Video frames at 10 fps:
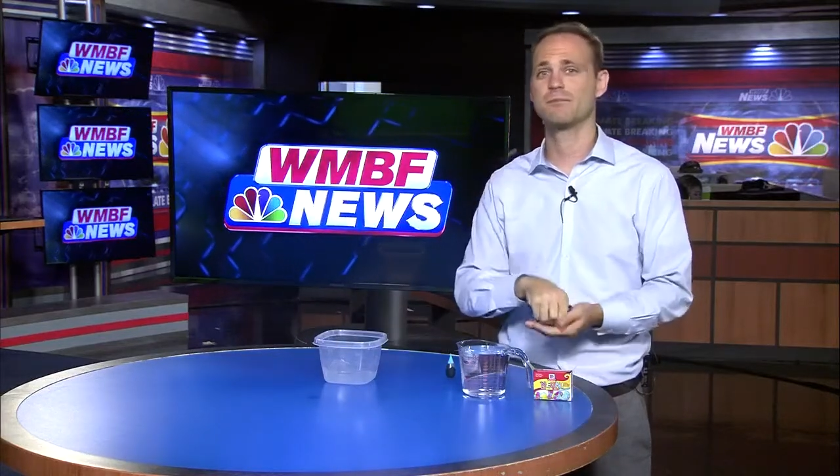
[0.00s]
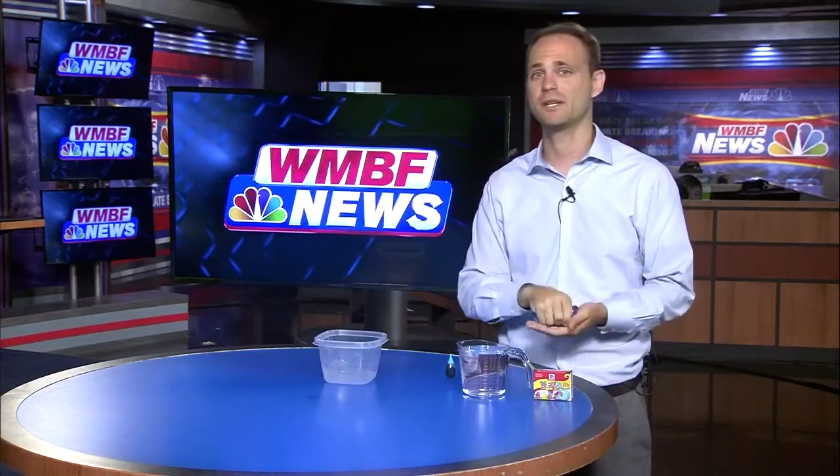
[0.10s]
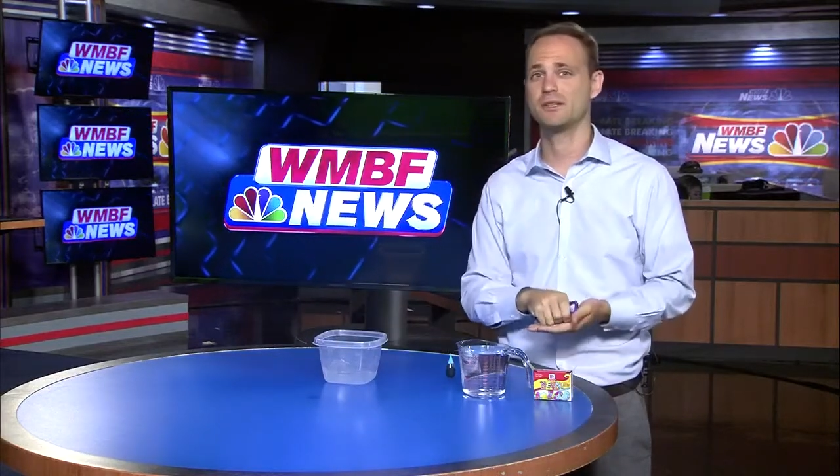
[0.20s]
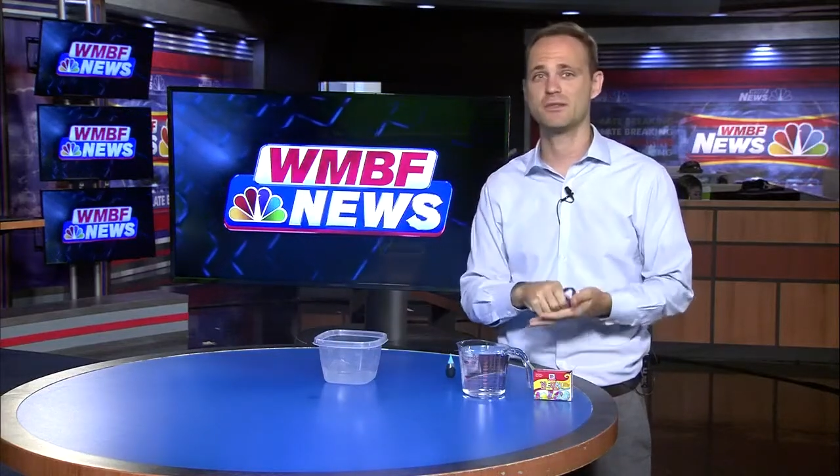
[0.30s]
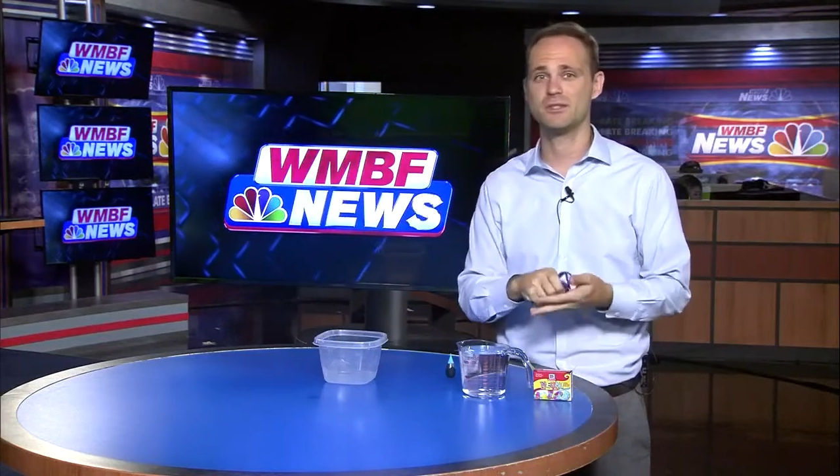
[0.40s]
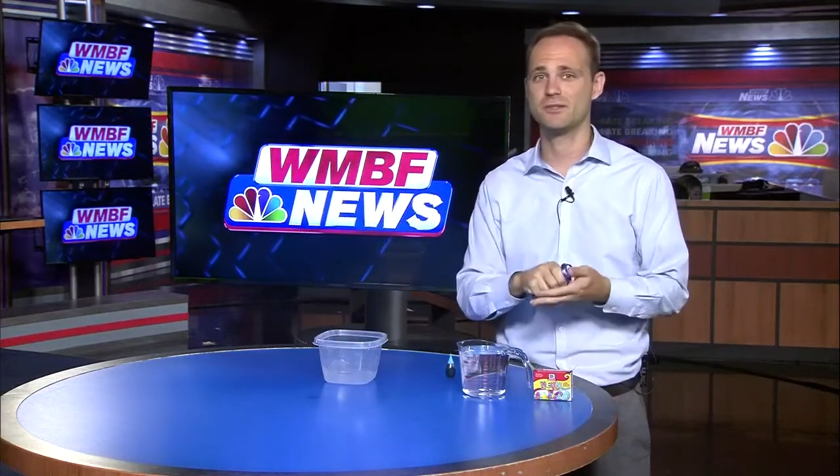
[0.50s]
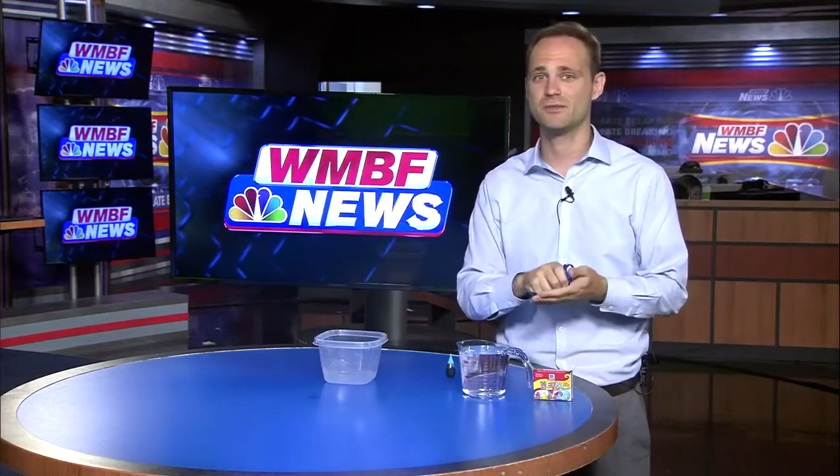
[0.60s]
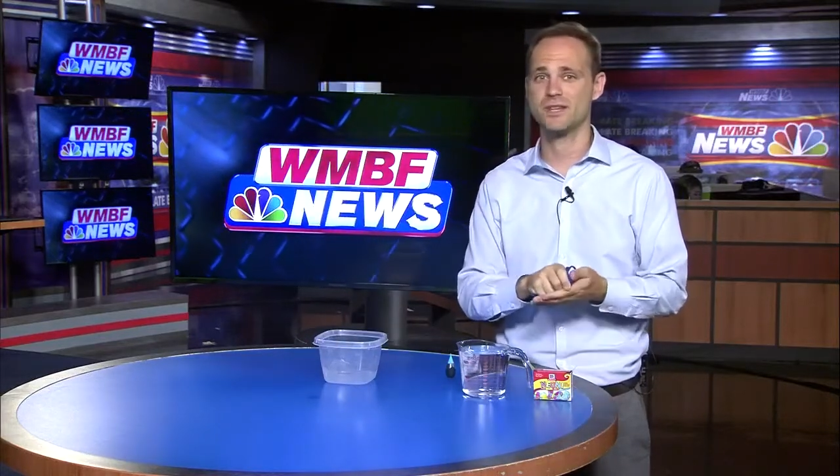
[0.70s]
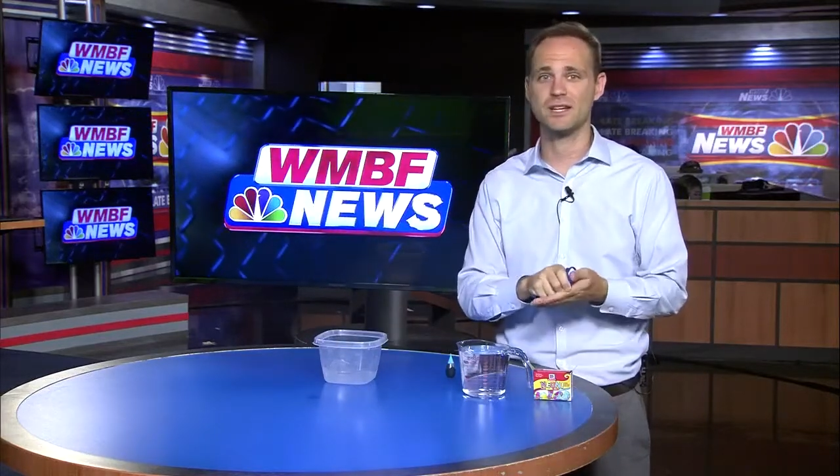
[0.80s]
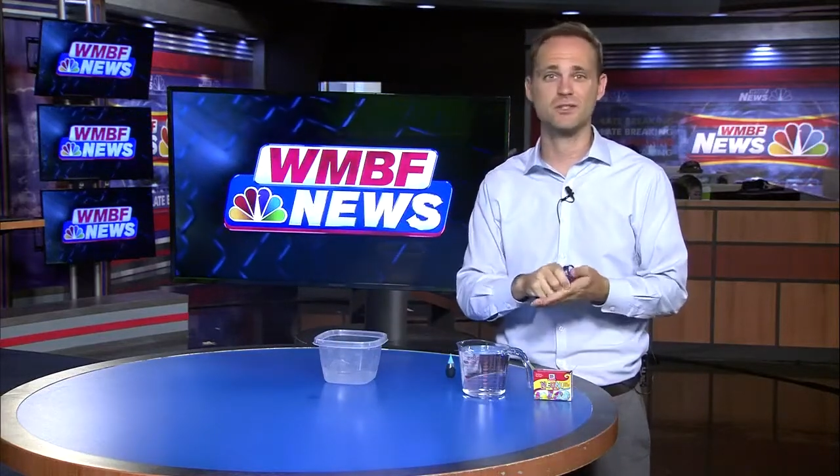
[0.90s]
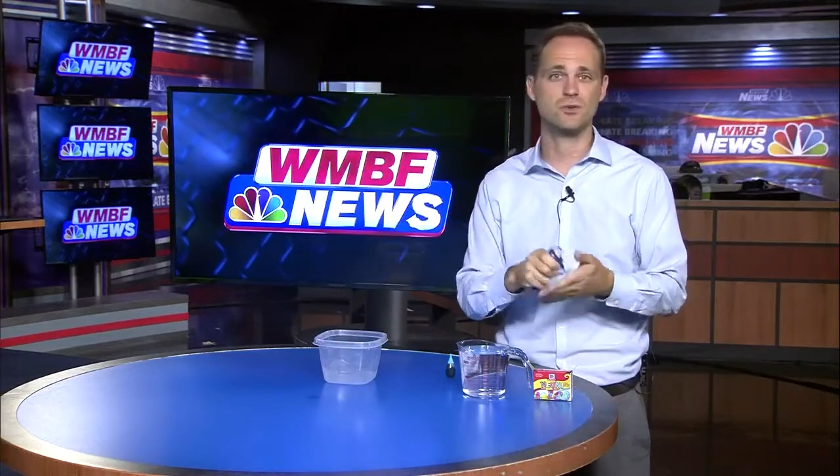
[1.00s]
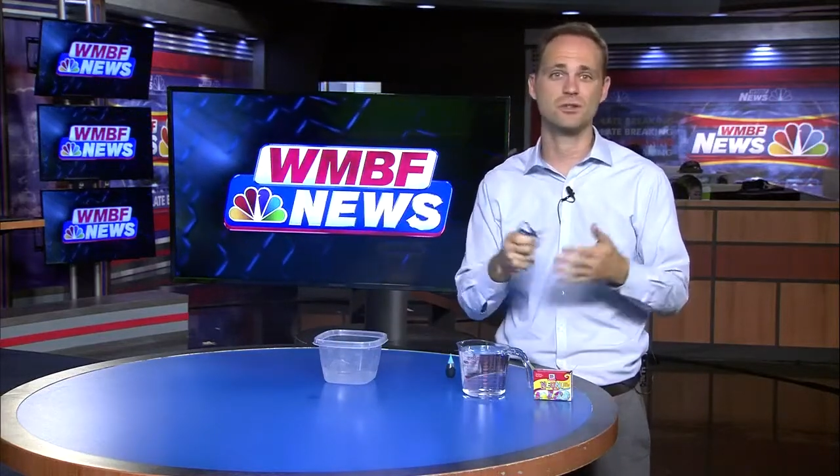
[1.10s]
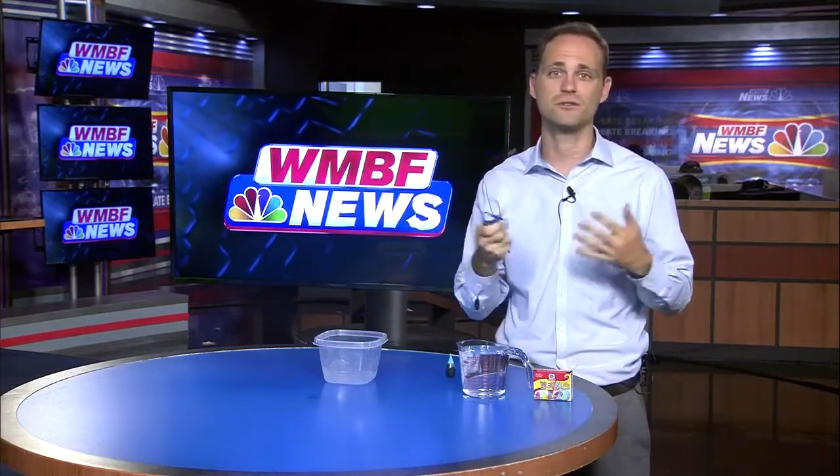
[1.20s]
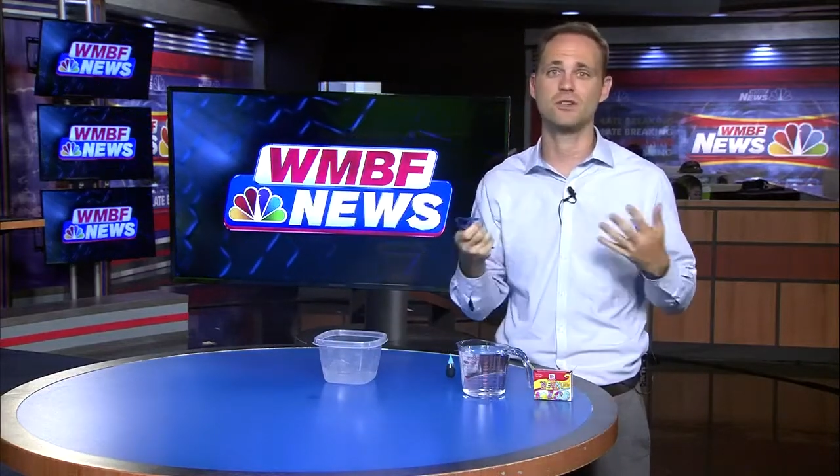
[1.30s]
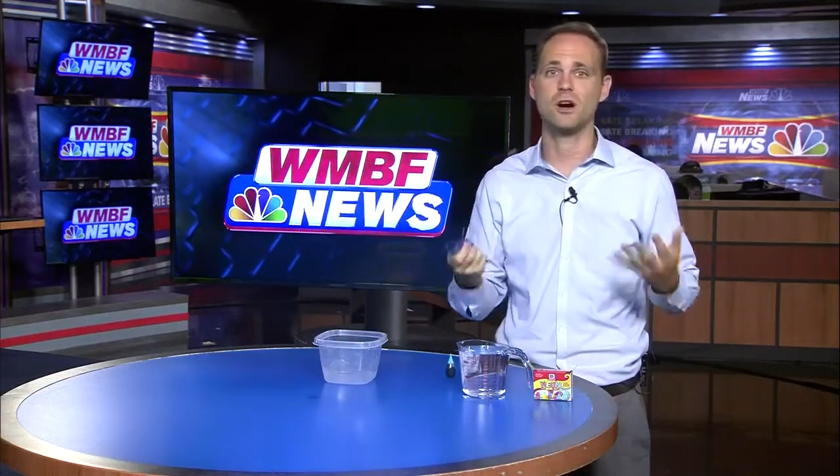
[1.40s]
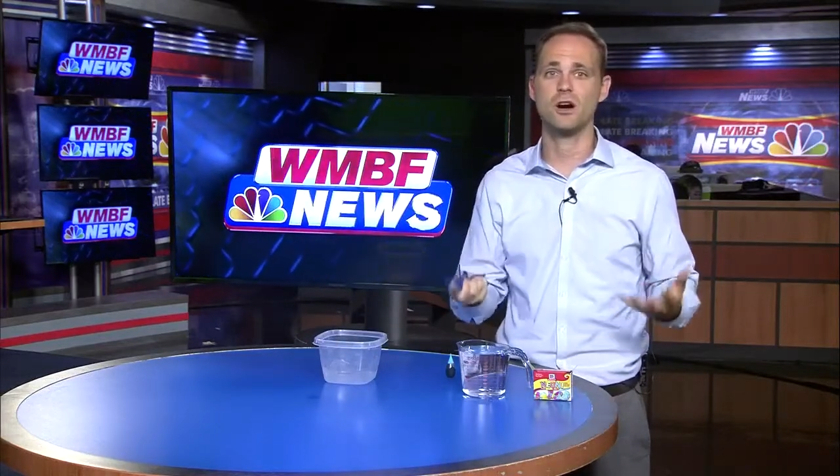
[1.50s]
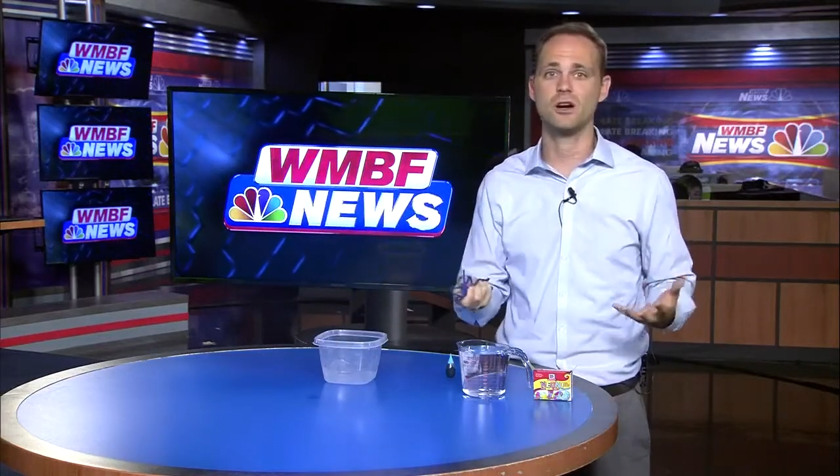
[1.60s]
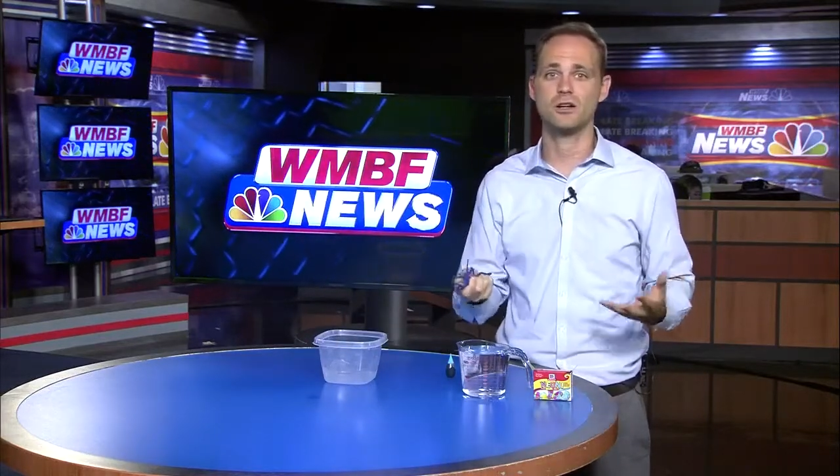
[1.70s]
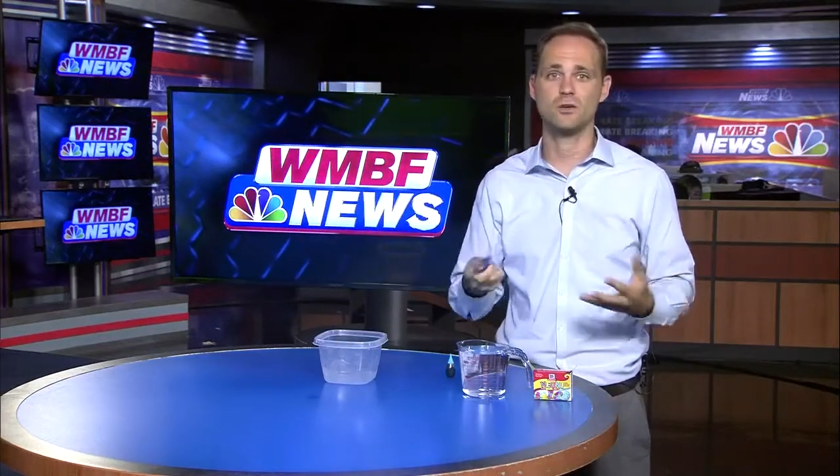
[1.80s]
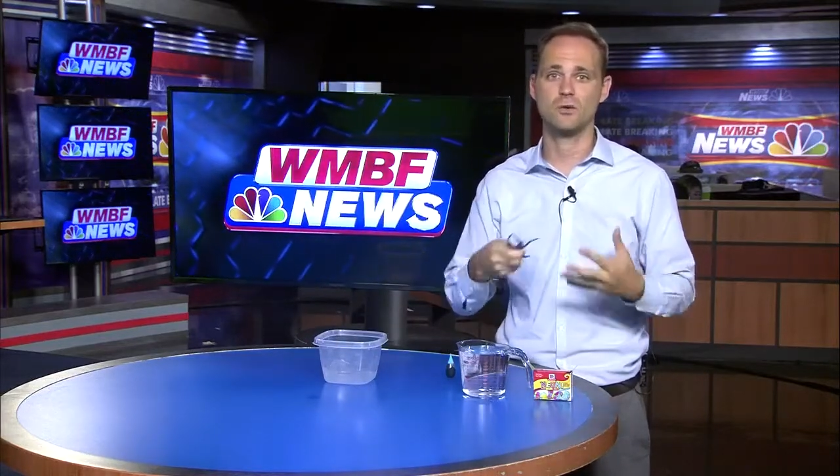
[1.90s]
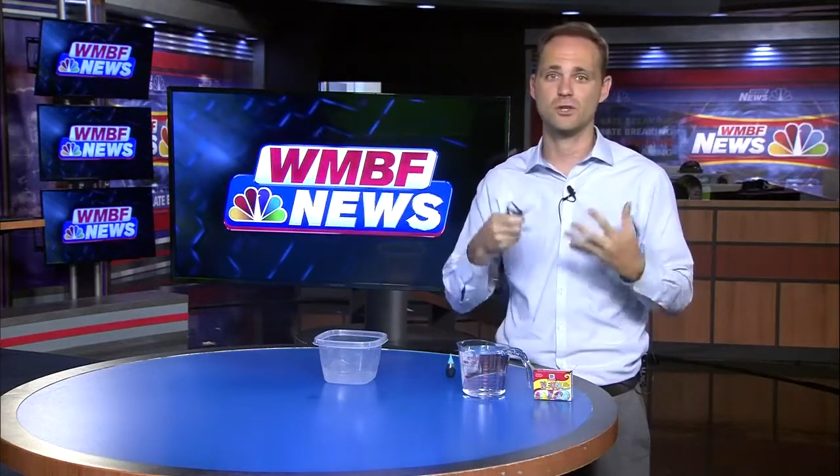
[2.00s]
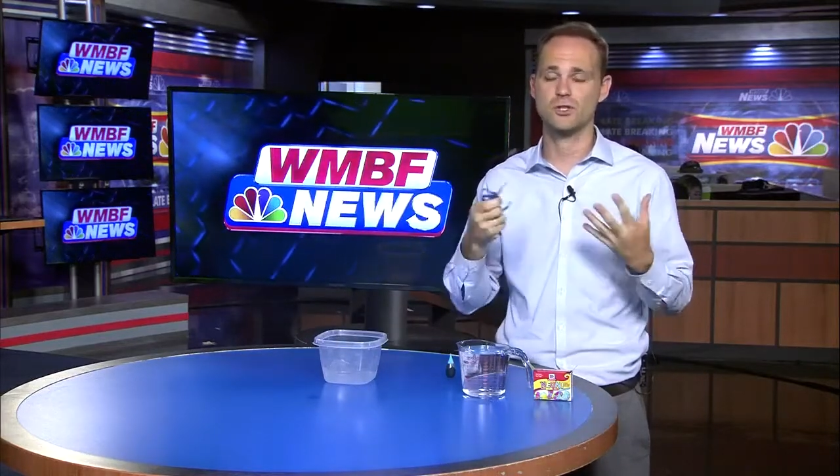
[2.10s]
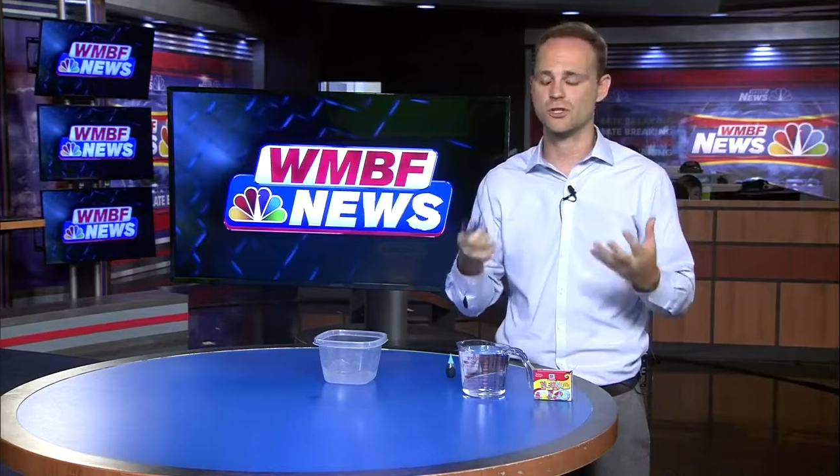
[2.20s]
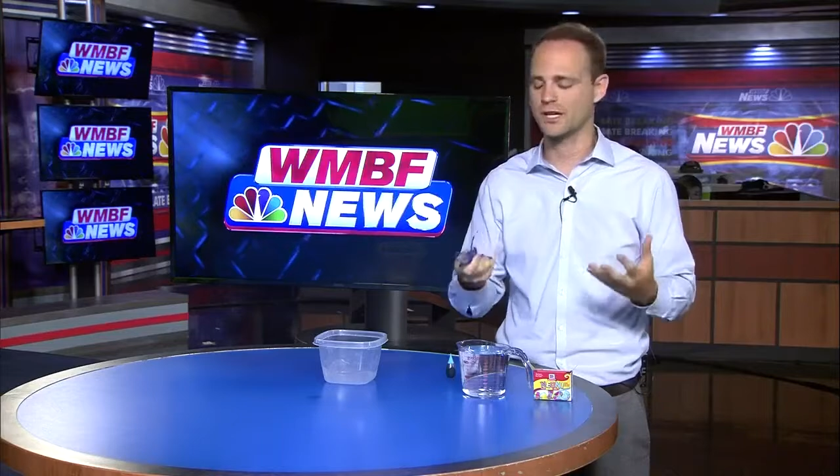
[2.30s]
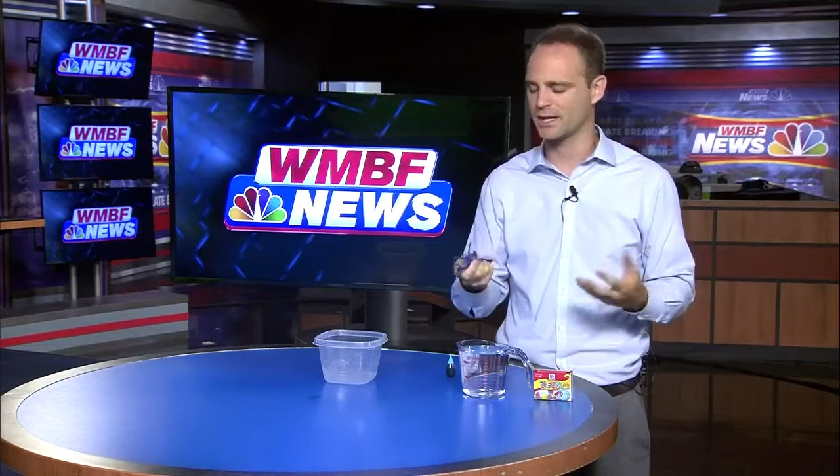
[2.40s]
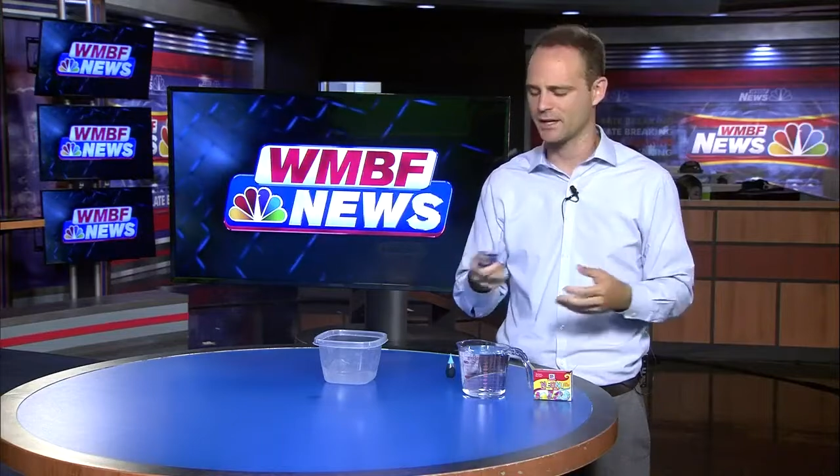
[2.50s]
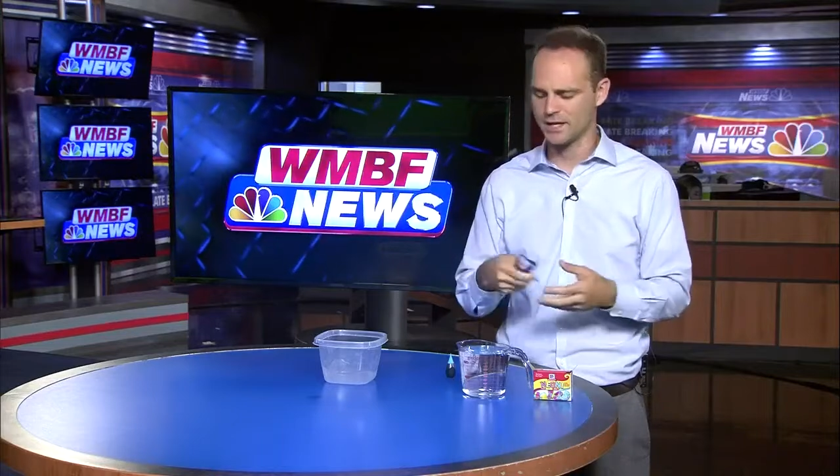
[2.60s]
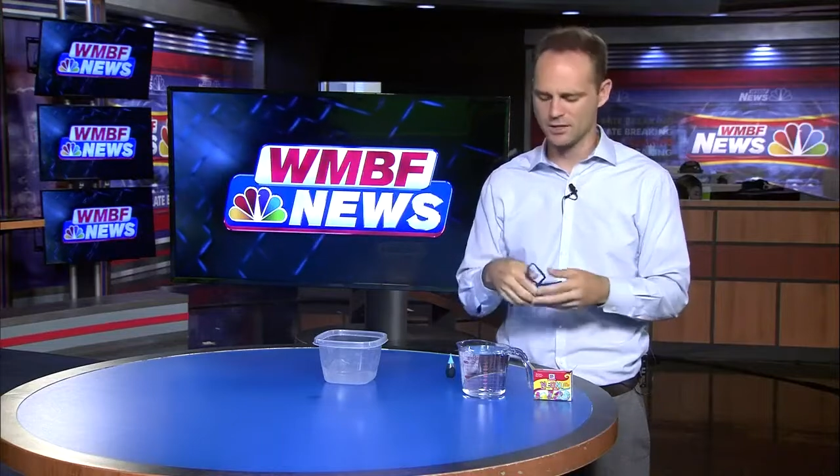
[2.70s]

but you can use any sort of yarn or string.